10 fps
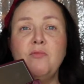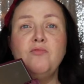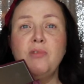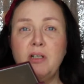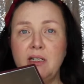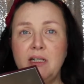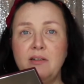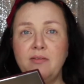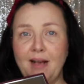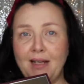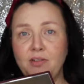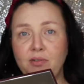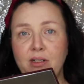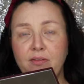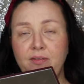a really
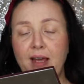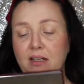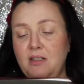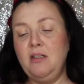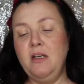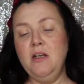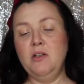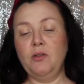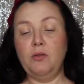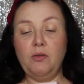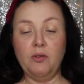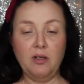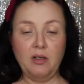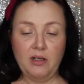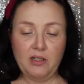flattering effect to
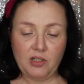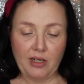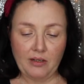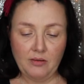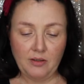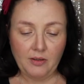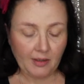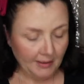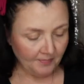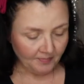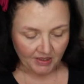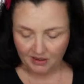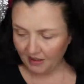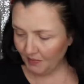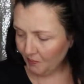your eyeshadow look.
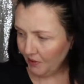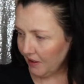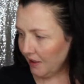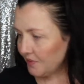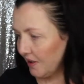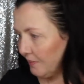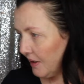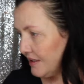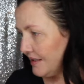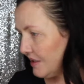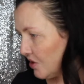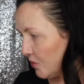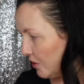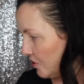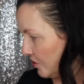So let me bring up some, I did
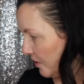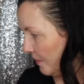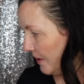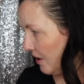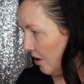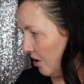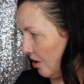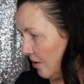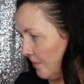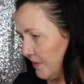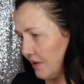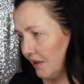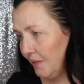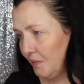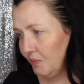swatch it on my arm,
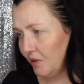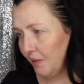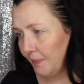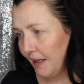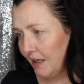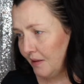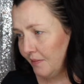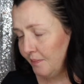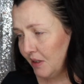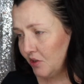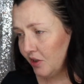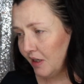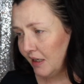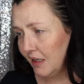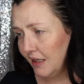so let me bring up a picture
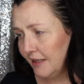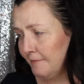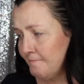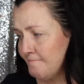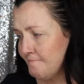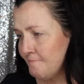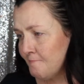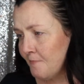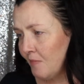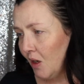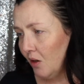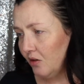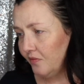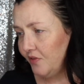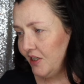here
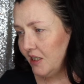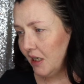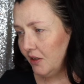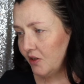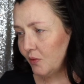of the colour